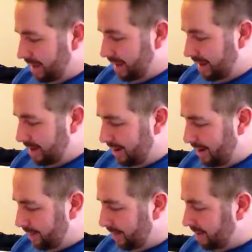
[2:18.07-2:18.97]
"and I know
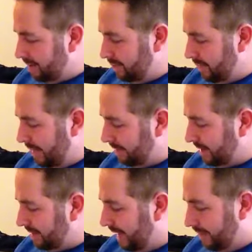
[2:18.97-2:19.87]
I'm going to do well
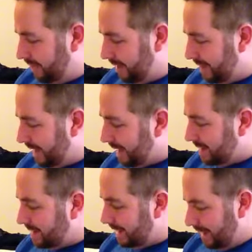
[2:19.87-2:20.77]
because I feel lucky
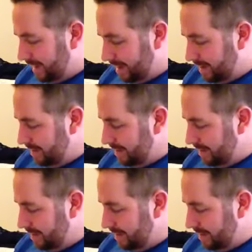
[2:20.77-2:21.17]
today."